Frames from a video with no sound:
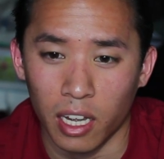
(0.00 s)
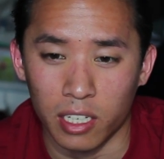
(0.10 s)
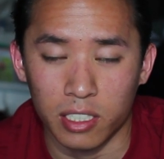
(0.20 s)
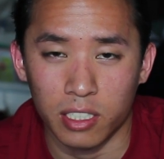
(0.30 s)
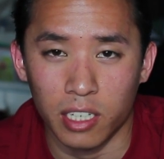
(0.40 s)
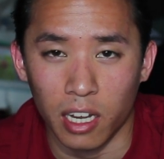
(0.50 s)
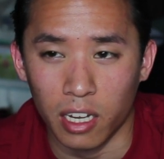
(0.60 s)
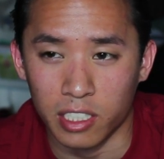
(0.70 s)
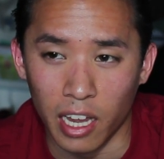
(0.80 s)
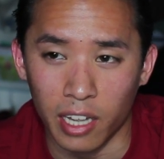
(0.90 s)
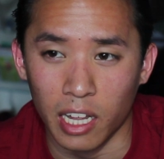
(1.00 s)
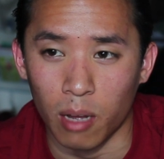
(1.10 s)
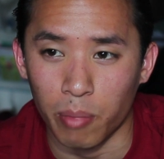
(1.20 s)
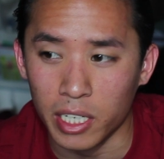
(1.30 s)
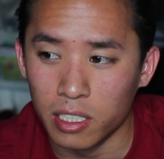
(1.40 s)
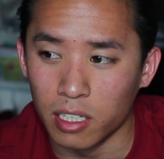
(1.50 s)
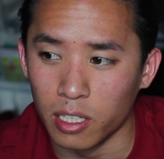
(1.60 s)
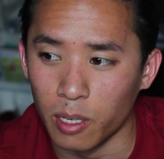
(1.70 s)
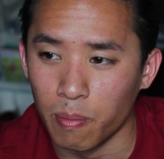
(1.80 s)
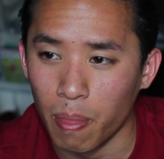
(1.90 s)
and say that
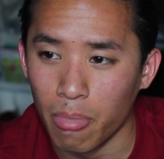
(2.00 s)
basically